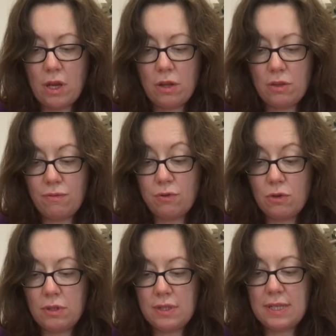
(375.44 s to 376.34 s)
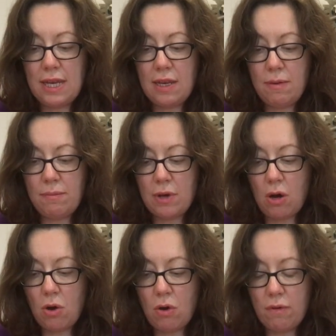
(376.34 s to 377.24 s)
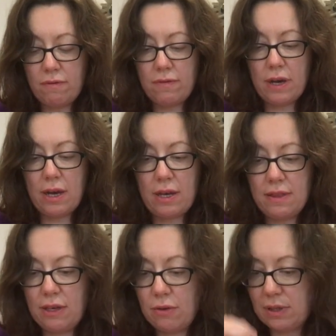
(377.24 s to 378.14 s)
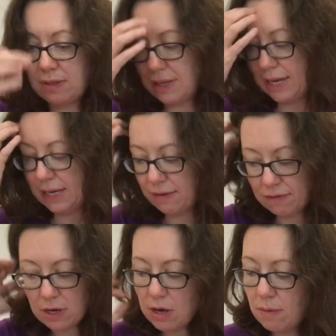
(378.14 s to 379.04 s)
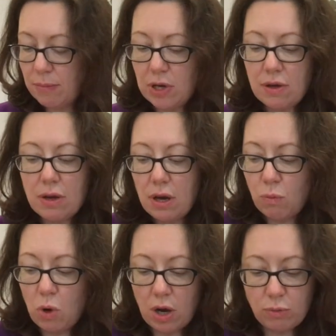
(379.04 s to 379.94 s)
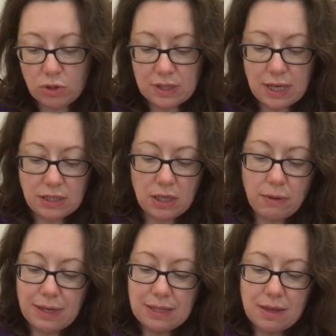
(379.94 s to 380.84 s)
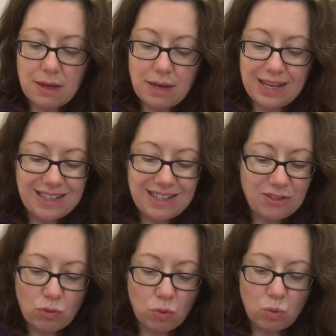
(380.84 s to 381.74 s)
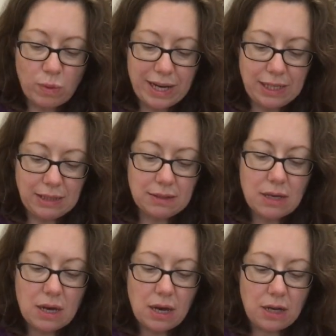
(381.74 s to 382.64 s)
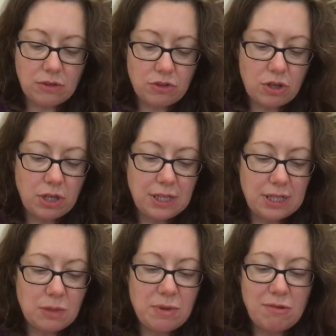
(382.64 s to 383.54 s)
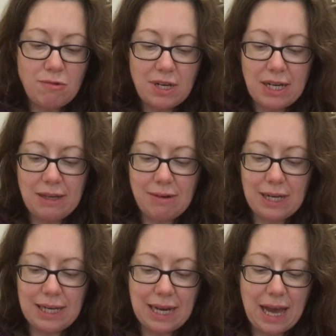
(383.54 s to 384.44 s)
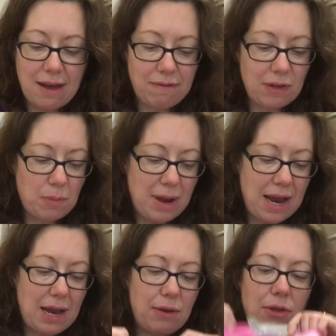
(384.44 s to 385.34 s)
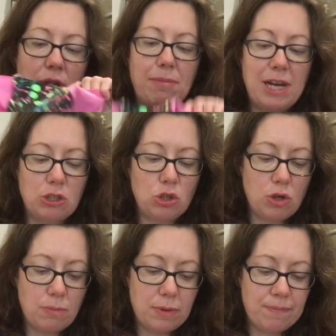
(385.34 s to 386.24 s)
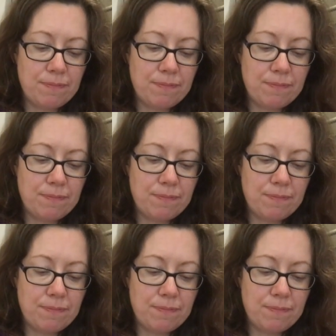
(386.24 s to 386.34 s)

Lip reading: at the front seam of the other sleeve. But what I would say to you is that it isn't always, and so you need to be really, really careful about how they match up.